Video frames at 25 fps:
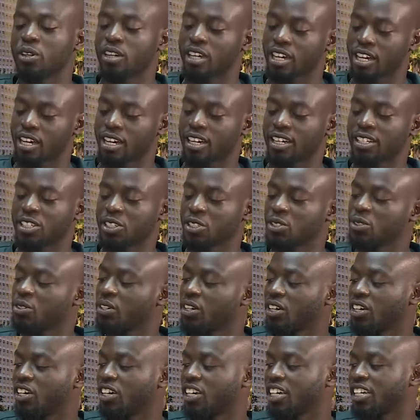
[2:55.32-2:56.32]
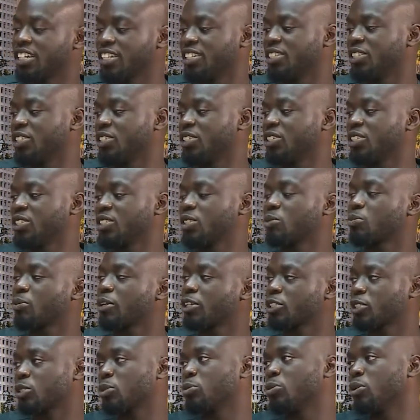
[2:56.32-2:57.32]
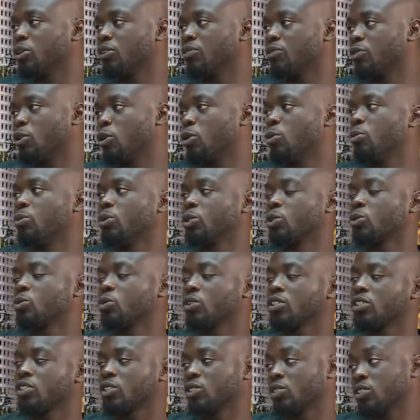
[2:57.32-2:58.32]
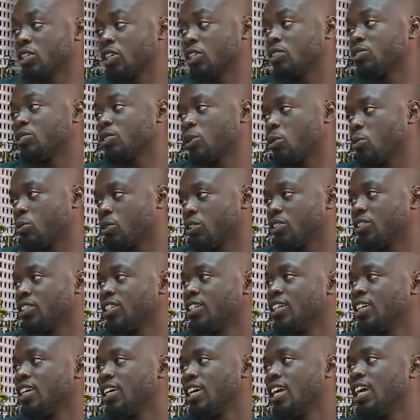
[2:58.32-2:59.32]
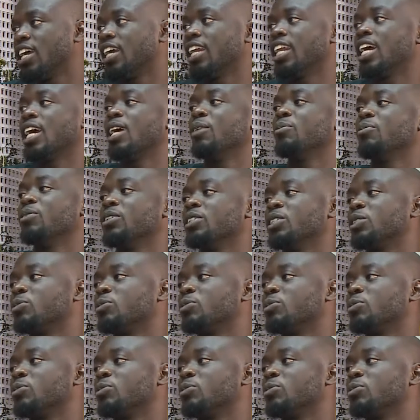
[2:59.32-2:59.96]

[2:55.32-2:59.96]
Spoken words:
are in the spectrum of almost wanting to kill someone. Yeah. And I'm in the